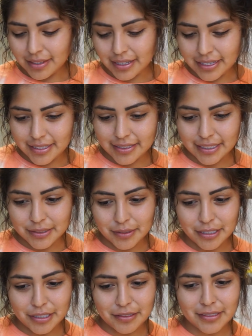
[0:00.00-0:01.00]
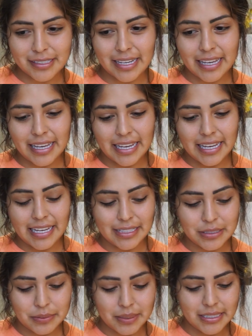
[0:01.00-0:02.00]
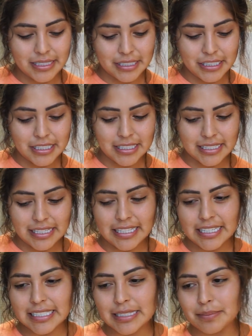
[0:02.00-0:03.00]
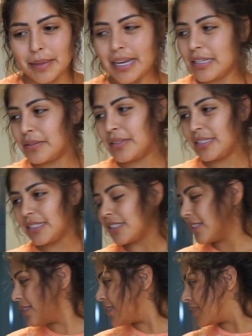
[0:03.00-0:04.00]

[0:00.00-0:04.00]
I think that's really cute because I hate doing dishes, and he doesn't mind doing dishes.